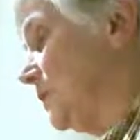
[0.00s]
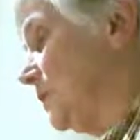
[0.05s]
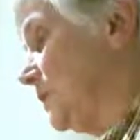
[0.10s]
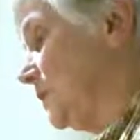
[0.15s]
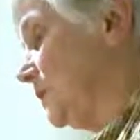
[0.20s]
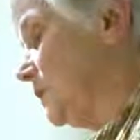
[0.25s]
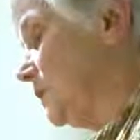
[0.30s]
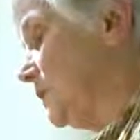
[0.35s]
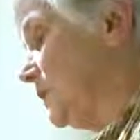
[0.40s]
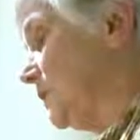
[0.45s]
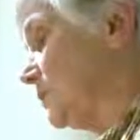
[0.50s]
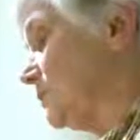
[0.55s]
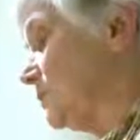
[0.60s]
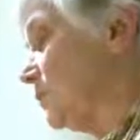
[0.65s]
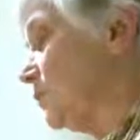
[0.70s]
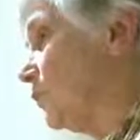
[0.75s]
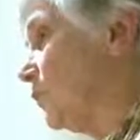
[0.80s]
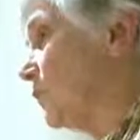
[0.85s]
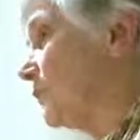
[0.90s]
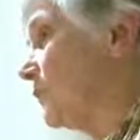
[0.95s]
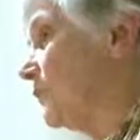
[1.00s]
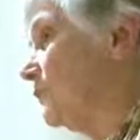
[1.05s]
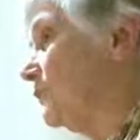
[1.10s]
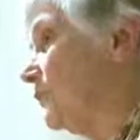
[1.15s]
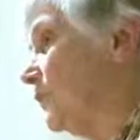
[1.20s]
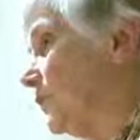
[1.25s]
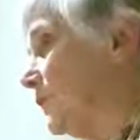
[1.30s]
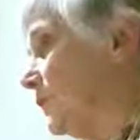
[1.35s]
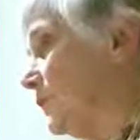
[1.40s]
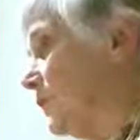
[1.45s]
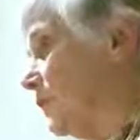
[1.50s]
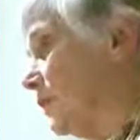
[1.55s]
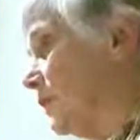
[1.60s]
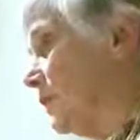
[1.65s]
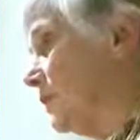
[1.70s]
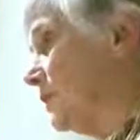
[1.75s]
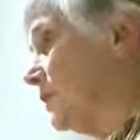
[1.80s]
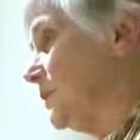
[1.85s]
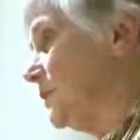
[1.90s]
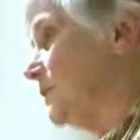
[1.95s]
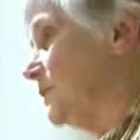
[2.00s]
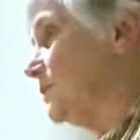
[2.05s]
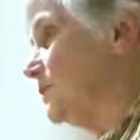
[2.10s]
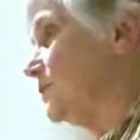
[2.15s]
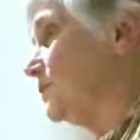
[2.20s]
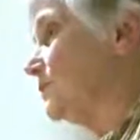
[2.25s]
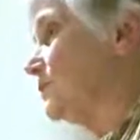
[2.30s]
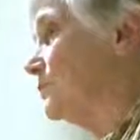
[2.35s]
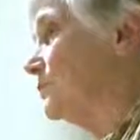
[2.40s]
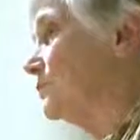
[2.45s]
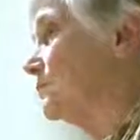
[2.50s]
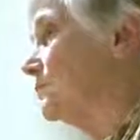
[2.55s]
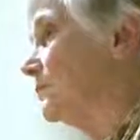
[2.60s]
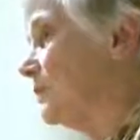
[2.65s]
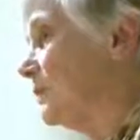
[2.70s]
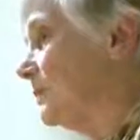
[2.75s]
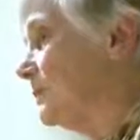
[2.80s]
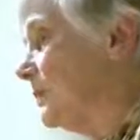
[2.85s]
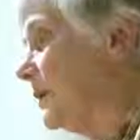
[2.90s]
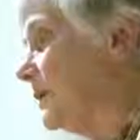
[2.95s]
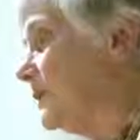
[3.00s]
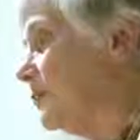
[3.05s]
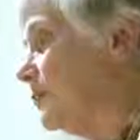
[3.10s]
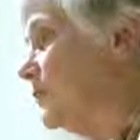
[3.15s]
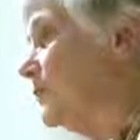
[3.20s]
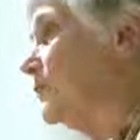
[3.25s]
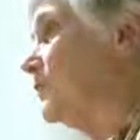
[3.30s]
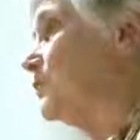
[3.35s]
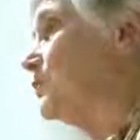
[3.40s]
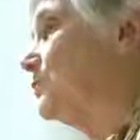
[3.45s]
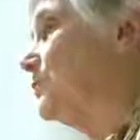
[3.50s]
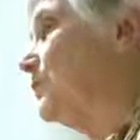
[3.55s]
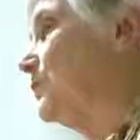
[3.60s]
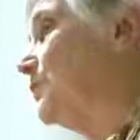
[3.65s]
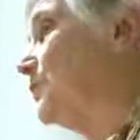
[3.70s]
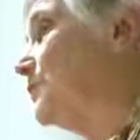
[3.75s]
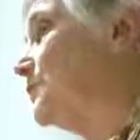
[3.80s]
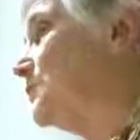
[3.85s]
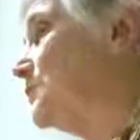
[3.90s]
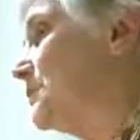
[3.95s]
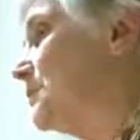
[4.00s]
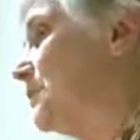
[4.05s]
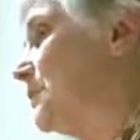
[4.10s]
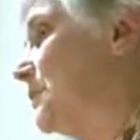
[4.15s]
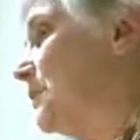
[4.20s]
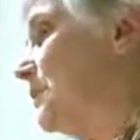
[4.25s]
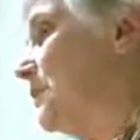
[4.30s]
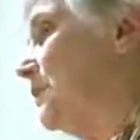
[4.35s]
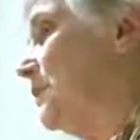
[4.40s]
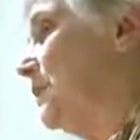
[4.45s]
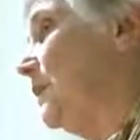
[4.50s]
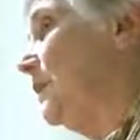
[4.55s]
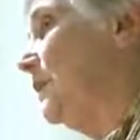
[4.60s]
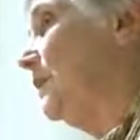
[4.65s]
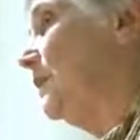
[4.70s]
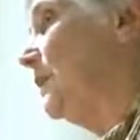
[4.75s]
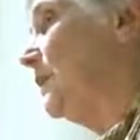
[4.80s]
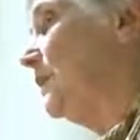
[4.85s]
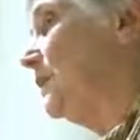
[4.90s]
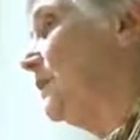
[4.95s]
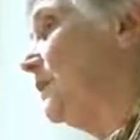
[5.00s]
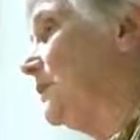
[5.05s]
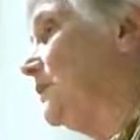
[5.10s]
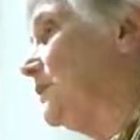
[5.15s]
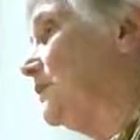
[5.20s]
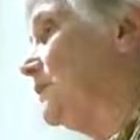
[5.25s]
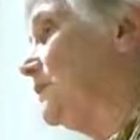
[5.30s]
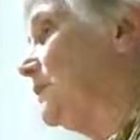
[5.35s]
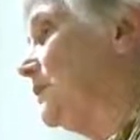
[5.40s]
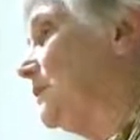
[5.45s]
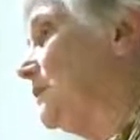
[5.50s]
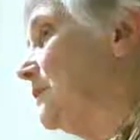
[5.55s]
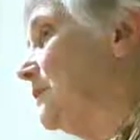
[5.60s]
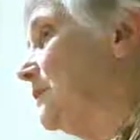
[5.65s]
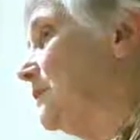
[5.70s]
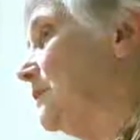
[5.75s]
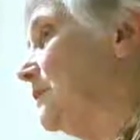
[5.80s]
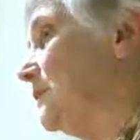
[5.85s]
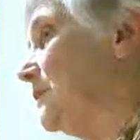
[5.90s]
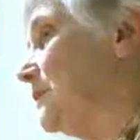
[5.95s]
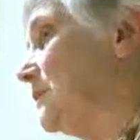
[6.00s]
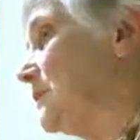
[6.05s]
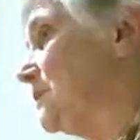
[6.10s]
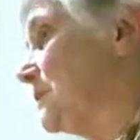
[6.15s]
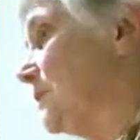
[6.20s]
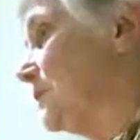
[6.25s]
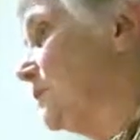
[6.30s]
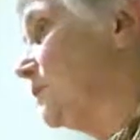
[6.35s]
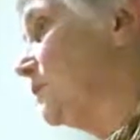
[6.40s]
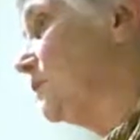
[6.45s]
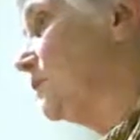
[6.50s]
has been working very hard to keep up with his peers. And now he's in 2nd